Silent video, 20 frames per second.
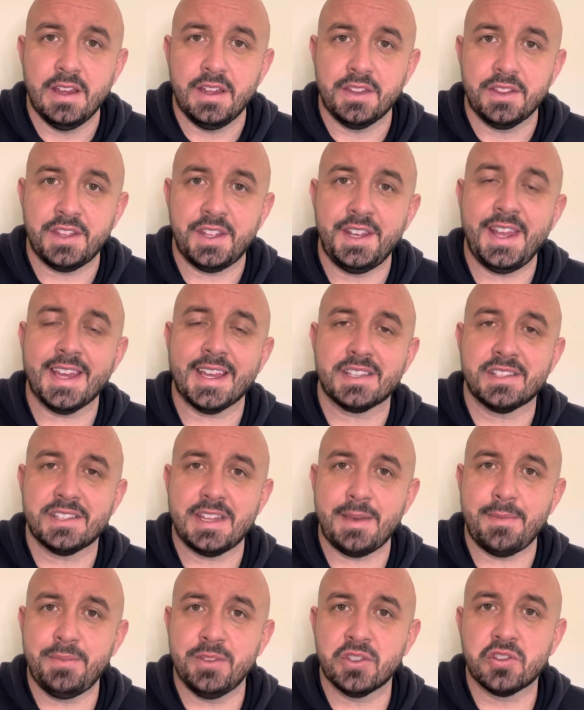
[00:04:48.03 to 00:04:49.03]
The next
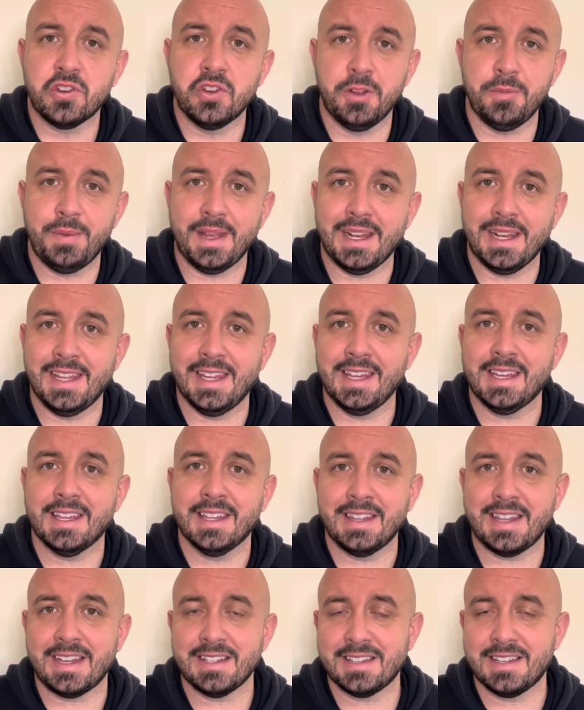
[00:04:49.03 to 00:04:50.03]
step is going to be linking
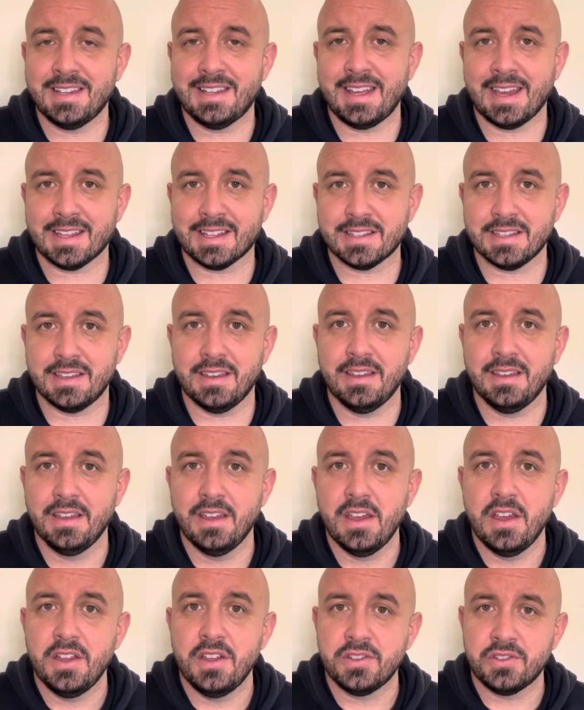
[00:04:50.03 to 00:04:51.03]
that detector
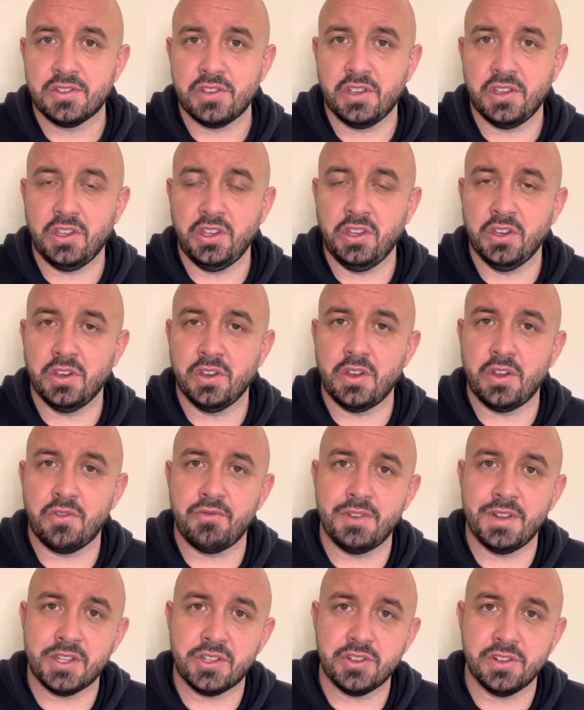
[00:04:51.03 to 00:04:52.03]
to your
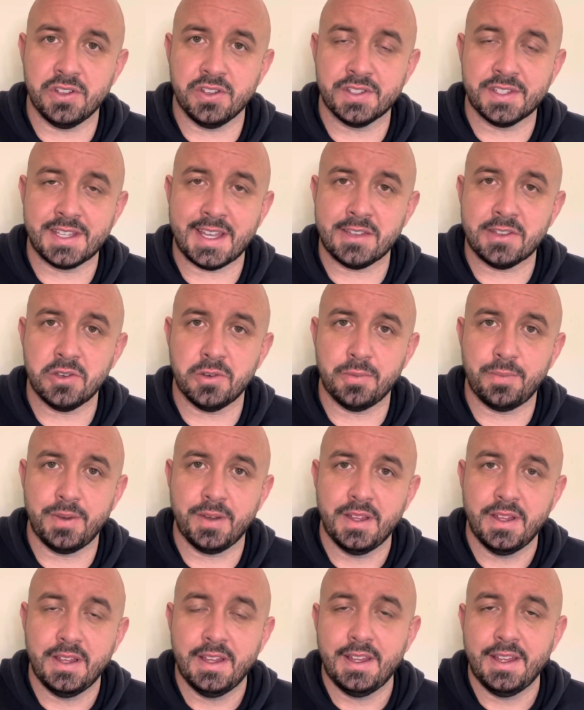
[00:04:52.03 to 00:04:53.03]
original setup.
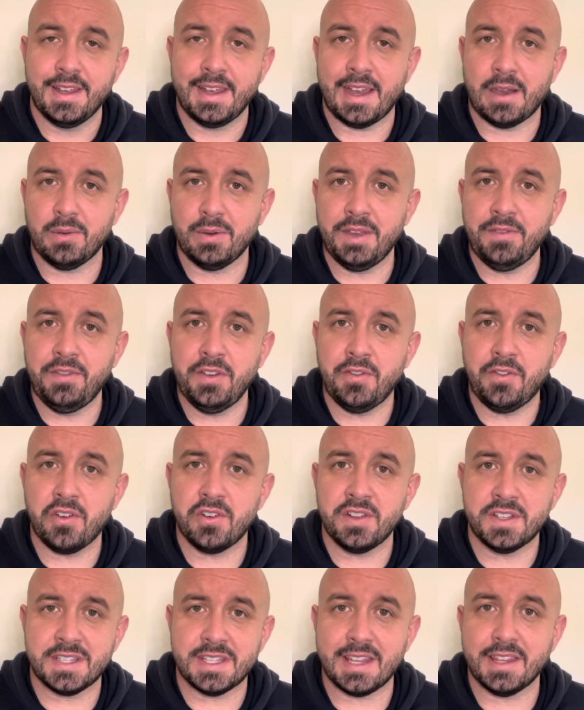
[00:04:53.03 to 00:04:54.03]
Now, if you've
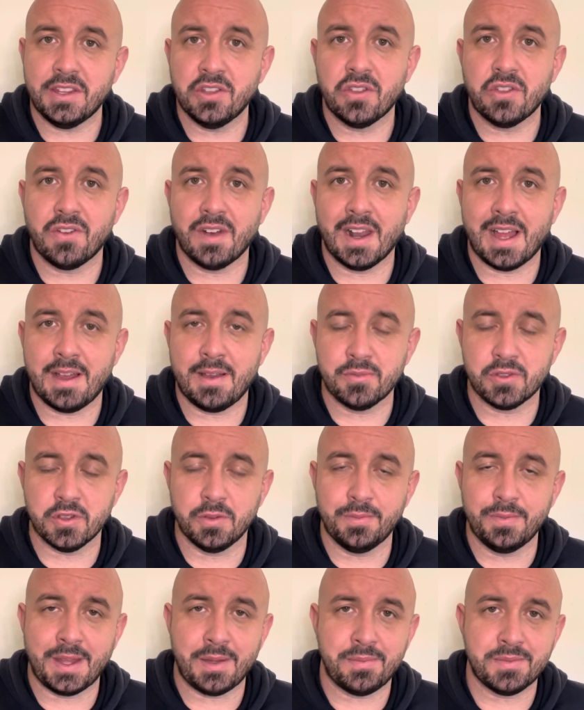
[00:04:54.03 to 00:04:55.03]
already set the other alarms
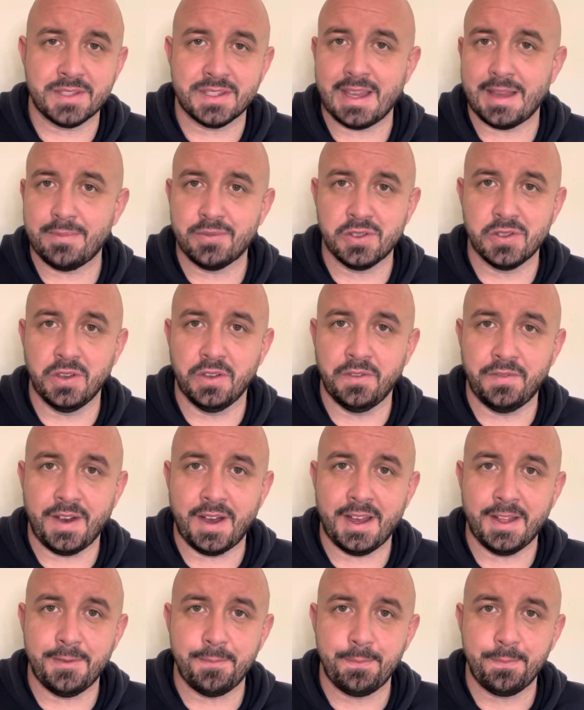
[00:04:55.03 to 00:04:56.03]
up, that's absolutely
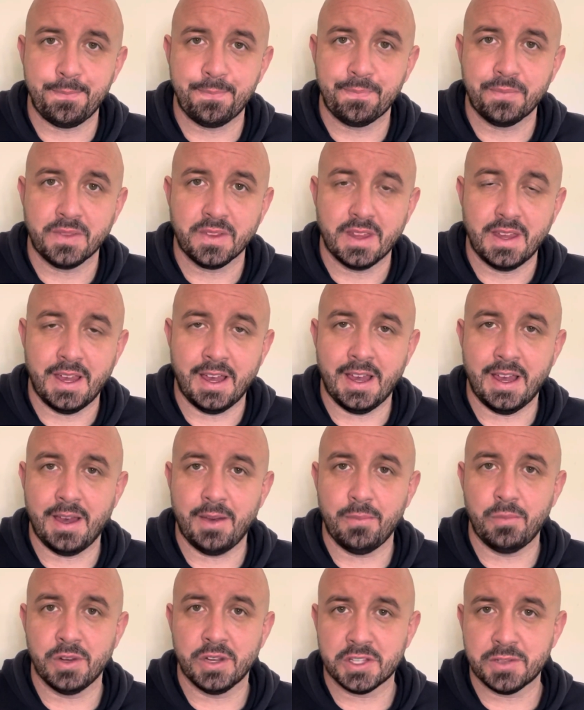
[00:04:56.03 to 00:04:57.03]
fine.
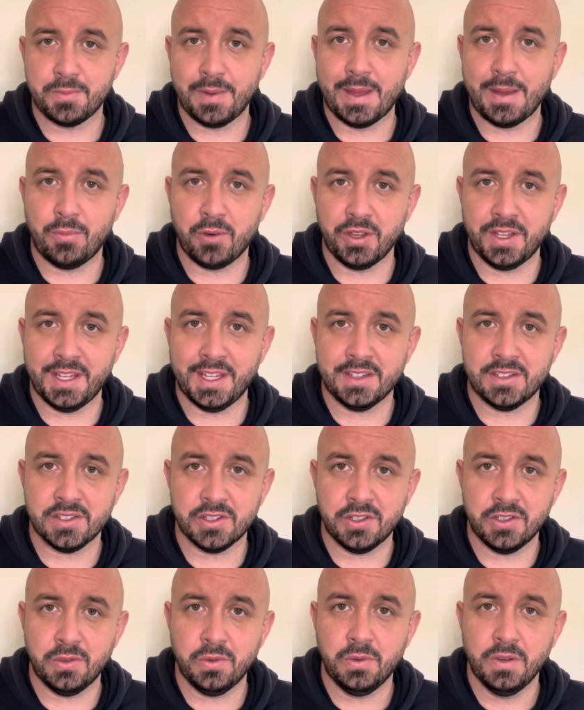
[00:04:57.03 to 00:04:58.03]
We'll explain what you need to
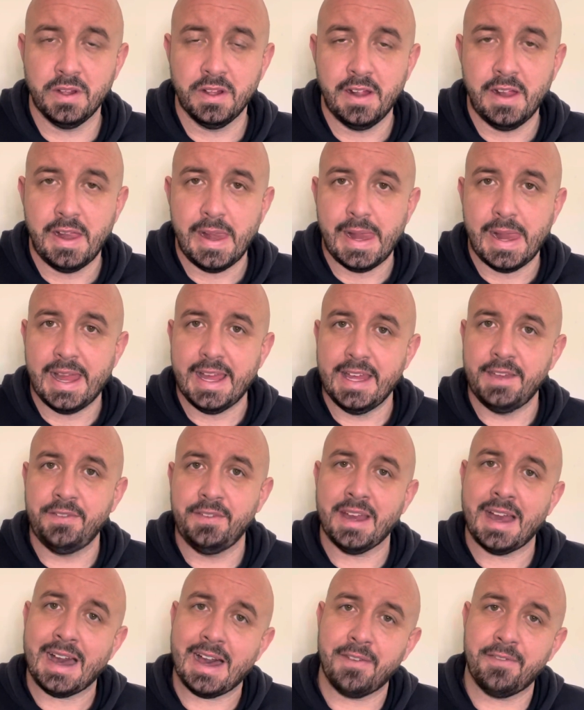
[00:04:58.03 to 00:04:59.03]
do. If you
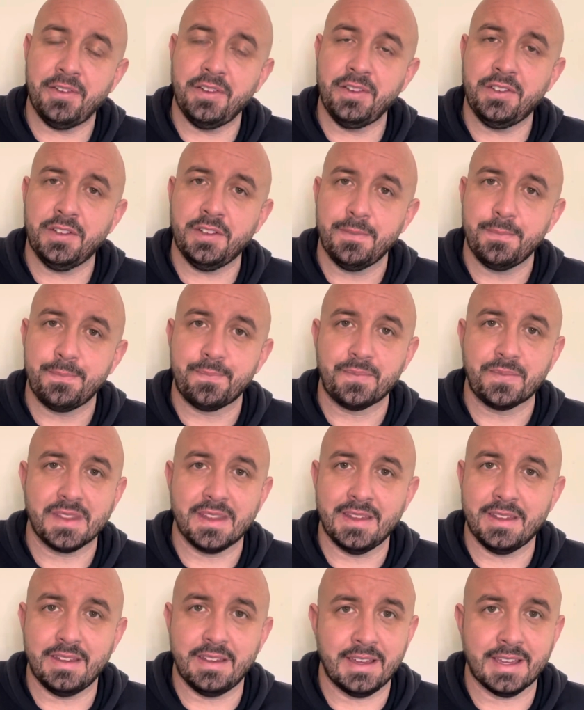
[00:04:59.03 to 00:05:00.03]
haven't,
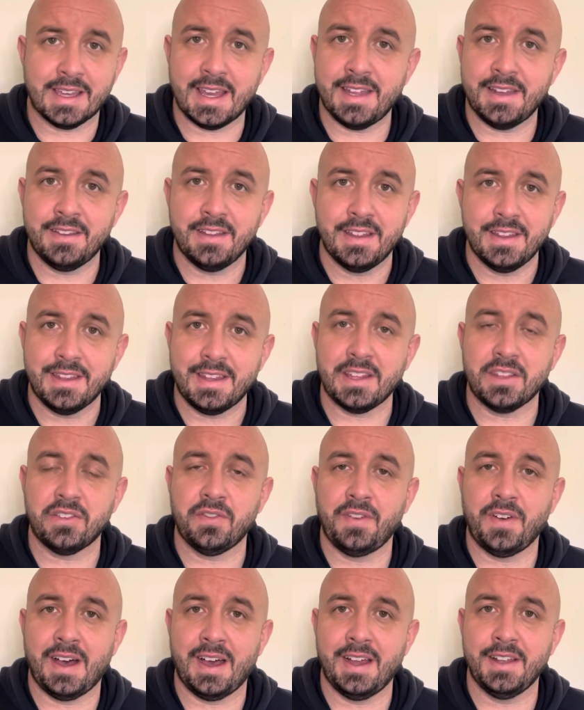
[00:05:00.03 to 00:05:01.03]
Again, that's
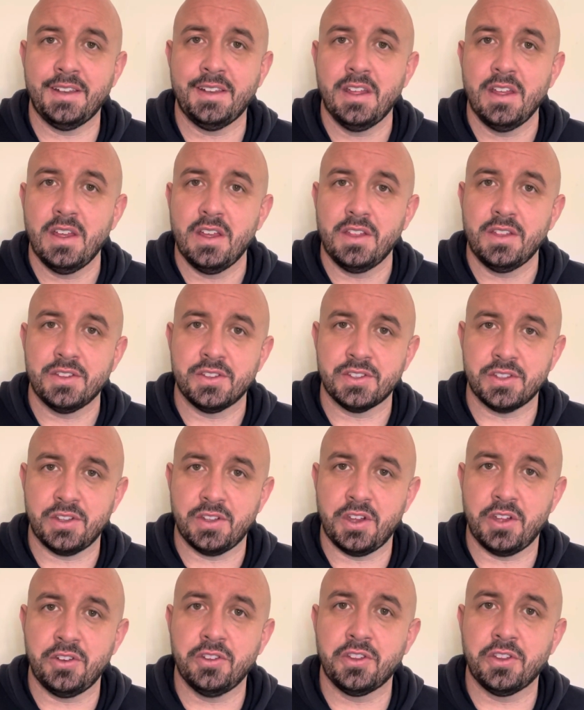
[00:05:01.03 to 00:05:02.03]
fine. There's
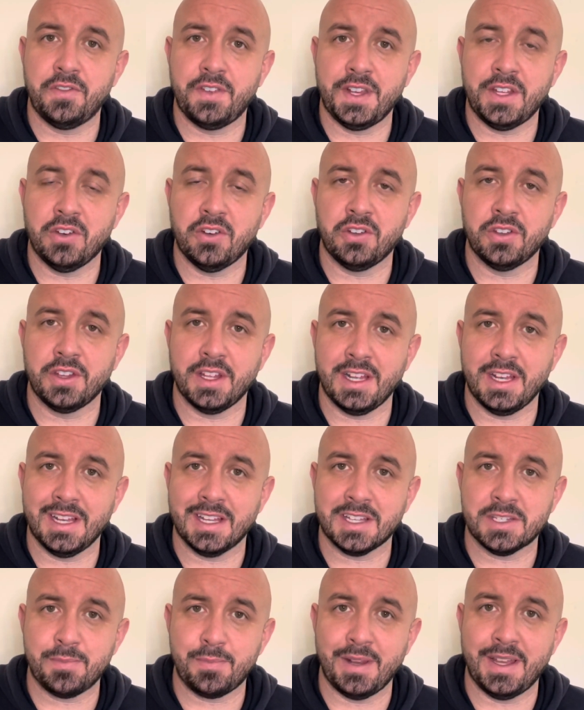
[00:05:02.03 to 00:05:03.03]
another video that will
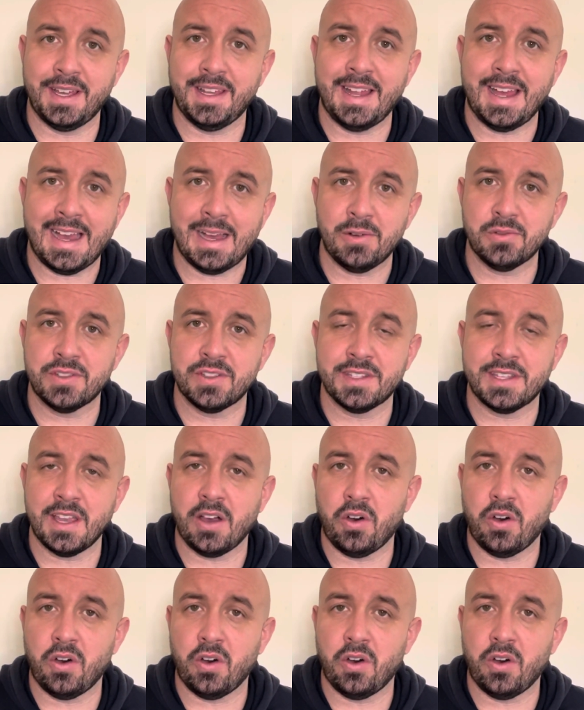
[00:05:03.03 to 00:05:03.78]
explain how to set